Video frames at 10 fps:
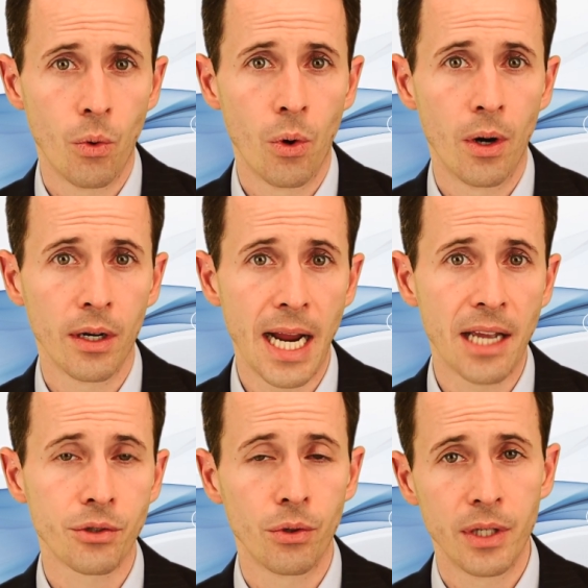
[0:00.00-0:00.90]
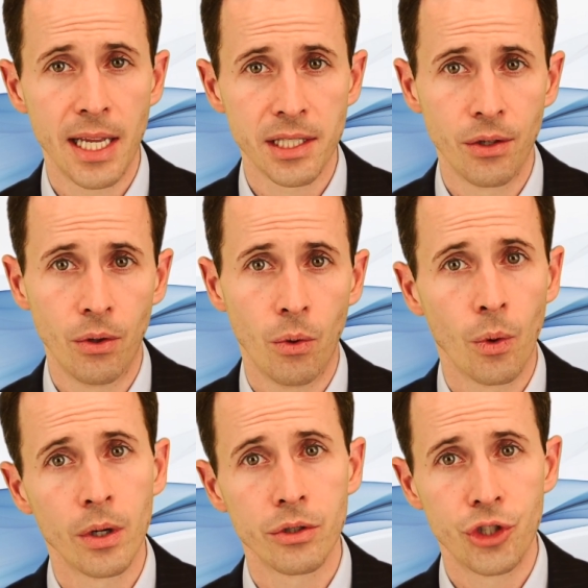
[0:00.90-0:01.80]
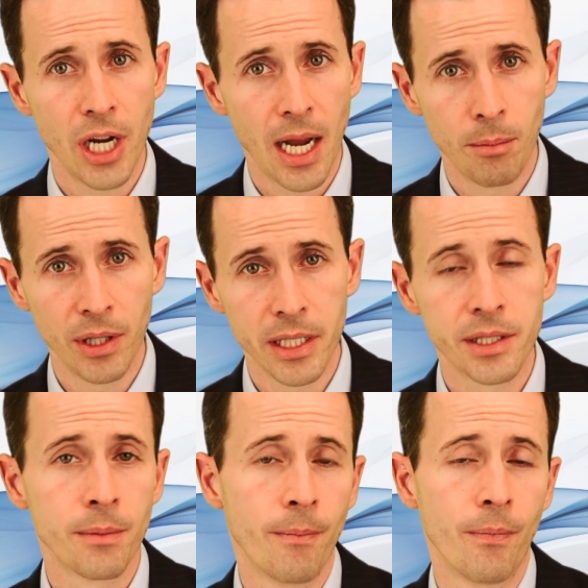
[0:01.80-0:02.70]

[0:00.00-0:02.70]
or gastrointestinal or GI bleeds.